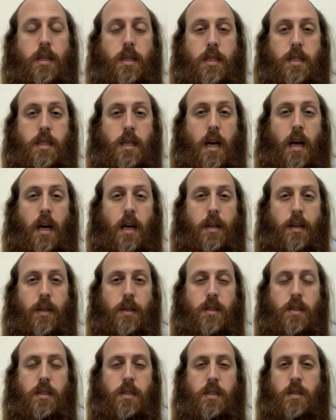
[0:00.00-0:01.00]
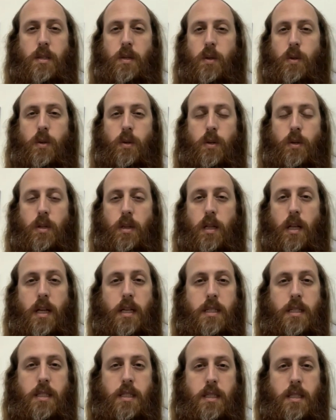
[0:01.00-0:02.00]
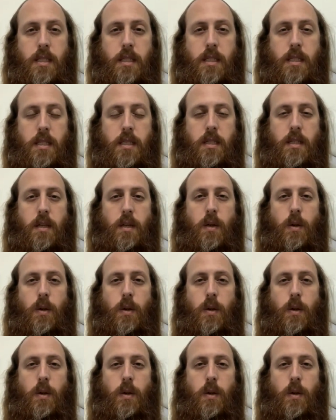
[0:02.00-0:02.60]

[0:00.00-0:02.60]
desires or lusts